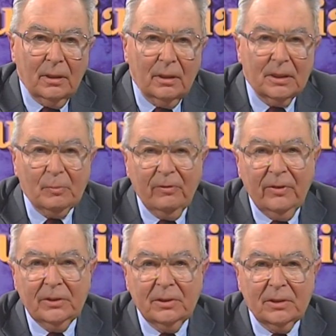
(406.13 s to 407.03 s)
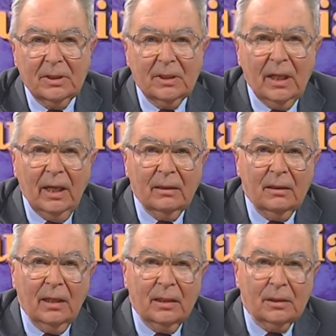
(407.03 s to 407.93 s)
This provision is
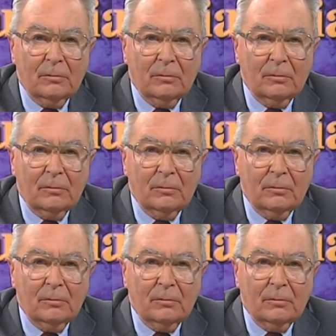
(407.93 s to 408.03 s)
intended as a